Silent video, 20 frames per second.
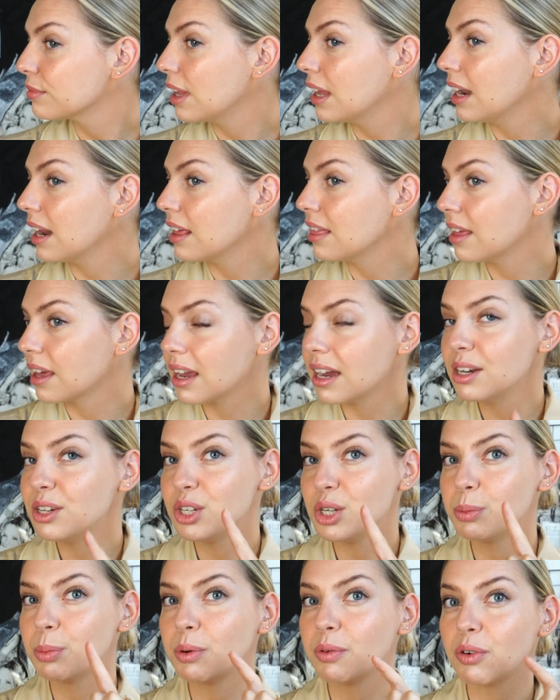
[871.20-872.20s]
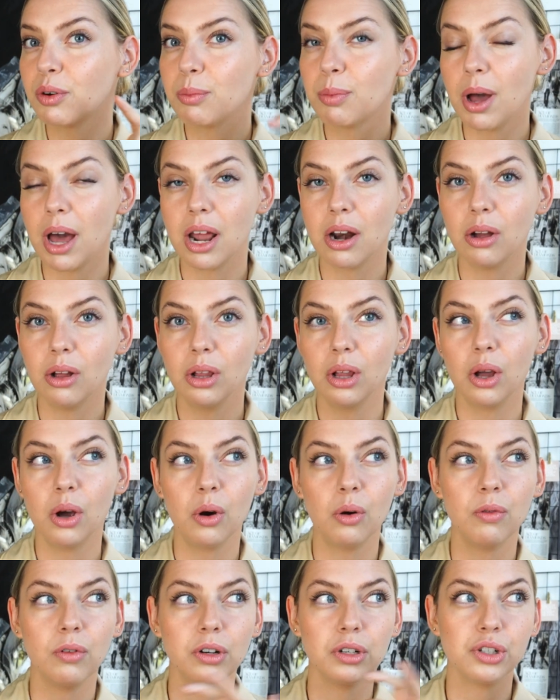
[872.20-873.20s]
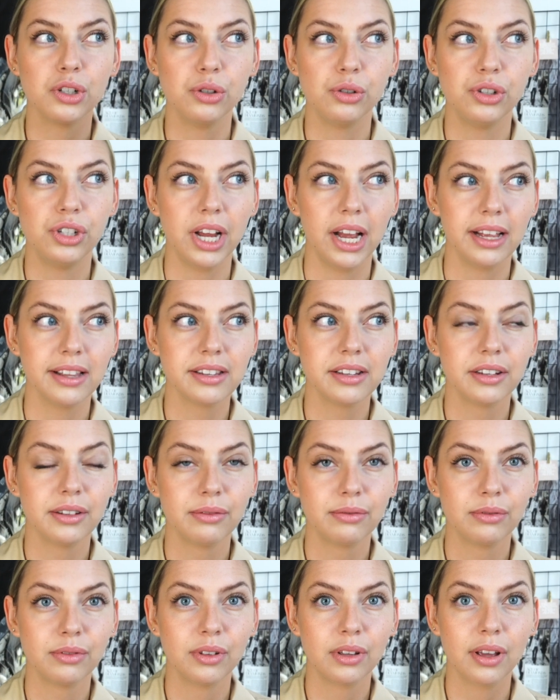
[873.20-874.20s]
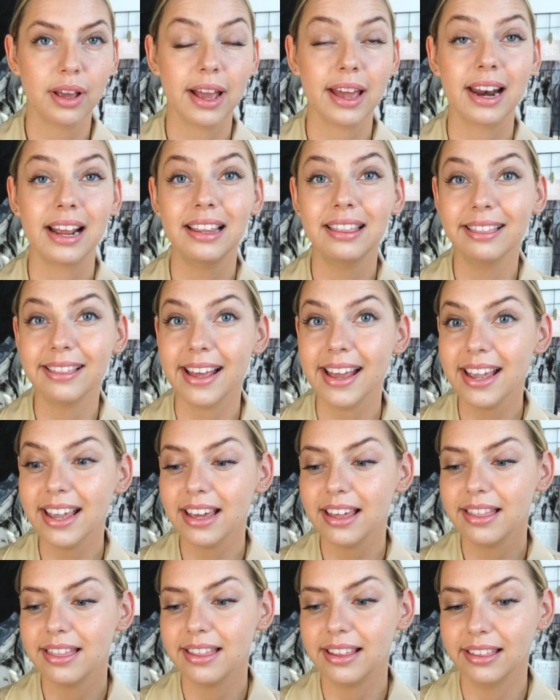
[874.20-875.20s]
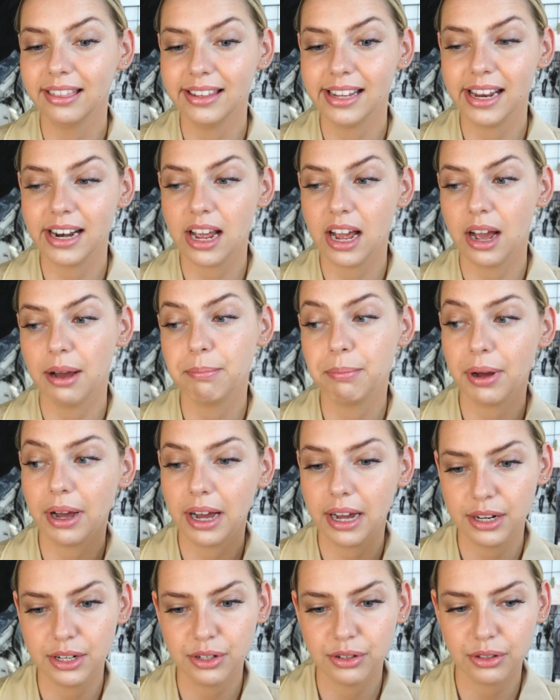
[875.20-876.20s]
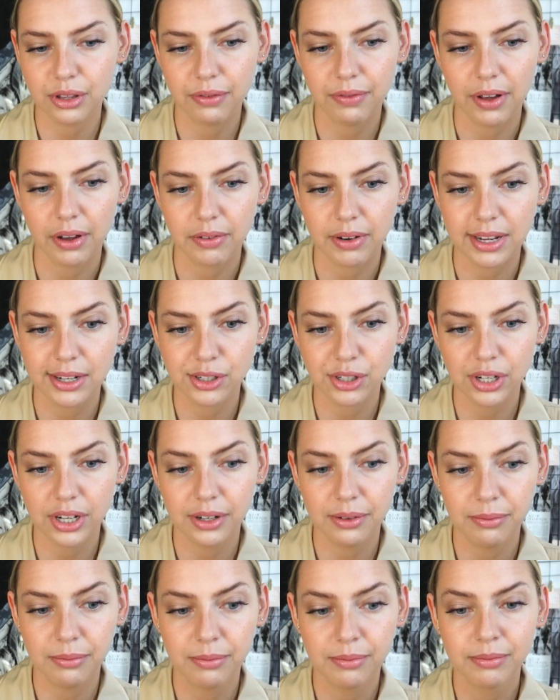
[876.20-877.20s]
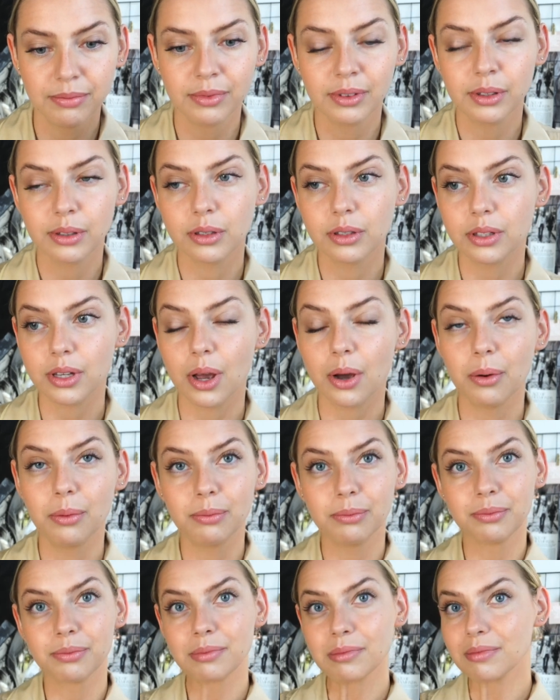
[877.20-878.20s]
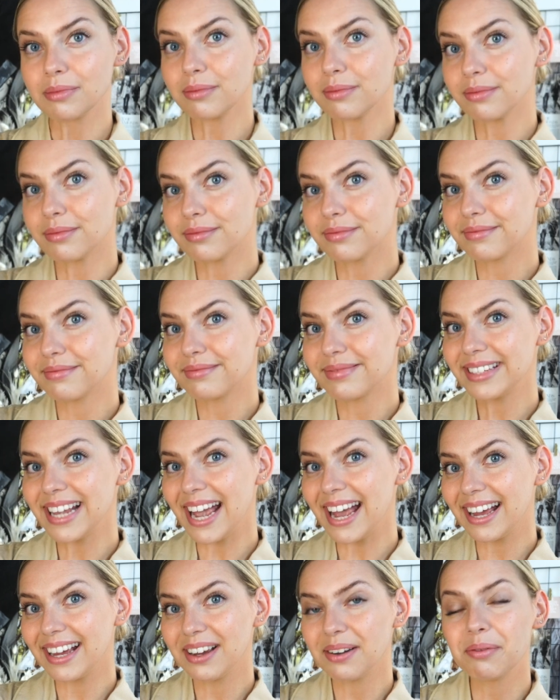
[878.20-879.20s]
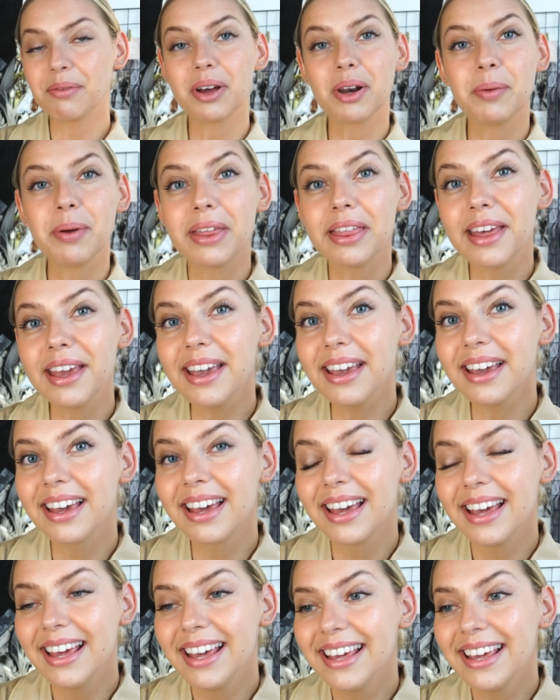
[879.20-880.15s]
I think I do prefer petal over chouchette. And I like the lit up under the foundation. So, yeah, what do we think?